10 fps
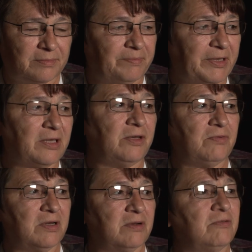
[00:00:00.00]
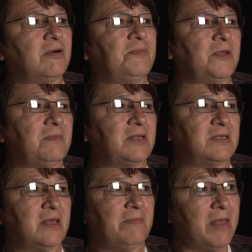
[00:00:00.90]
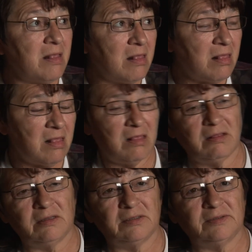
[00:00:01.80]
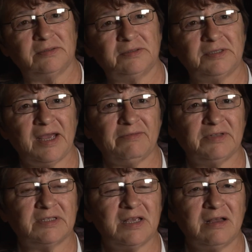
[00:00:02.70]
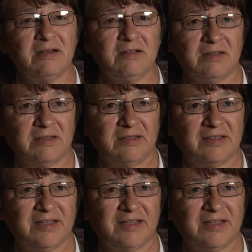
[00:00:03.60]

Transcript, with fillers: Bill. You wouldn't go up to him and say Bill. You'd have to say uncle.